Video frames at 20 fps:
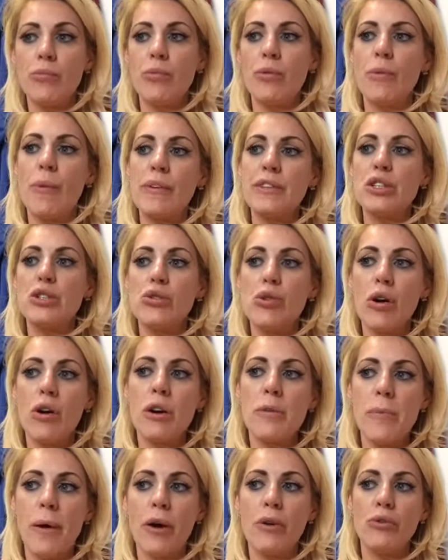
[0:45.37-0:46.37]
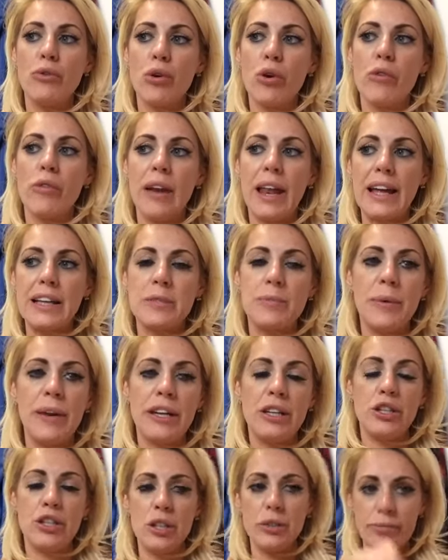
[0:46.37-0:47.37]
When you're talking about a neural
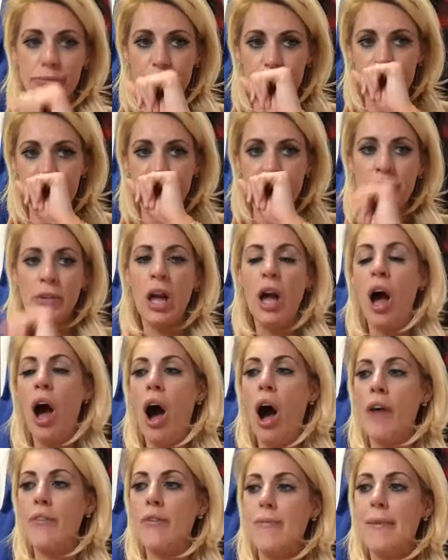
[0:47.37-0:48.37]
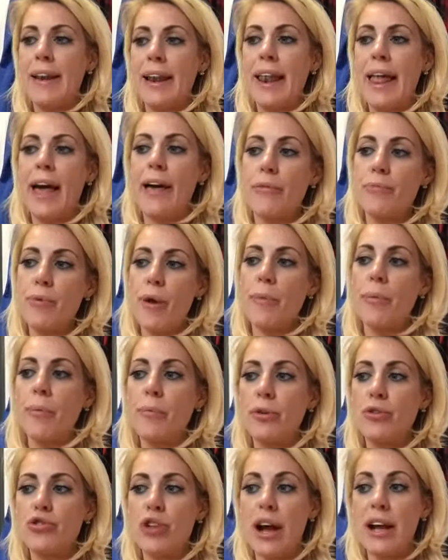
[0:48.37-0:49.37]
explanation of a mental health problem,
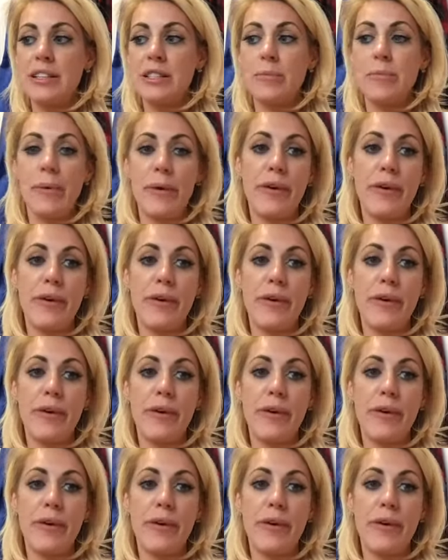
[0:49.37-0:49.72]
you're trying to